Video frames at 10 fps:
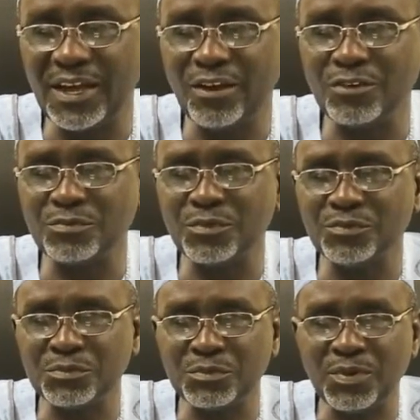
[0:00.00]
I was
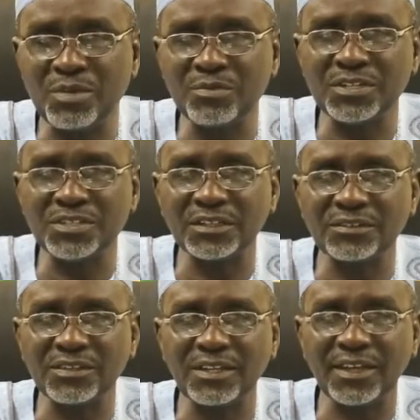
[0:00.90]
moved to be permanent
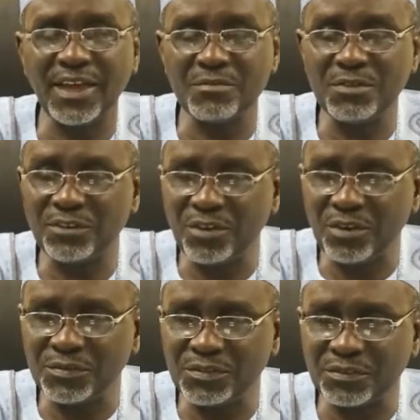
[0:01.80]
secretary in the Cabinet
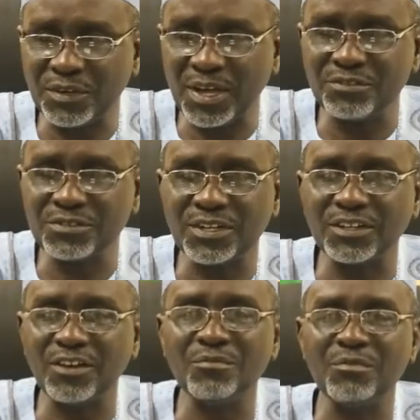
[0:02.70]
Office of Kano
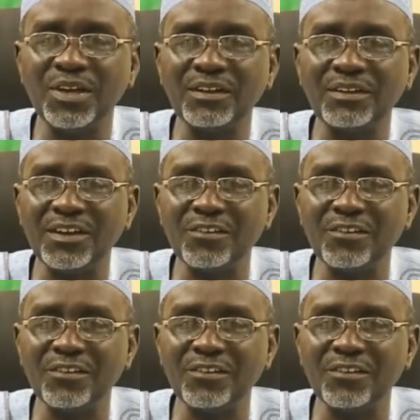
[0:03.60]
State Government.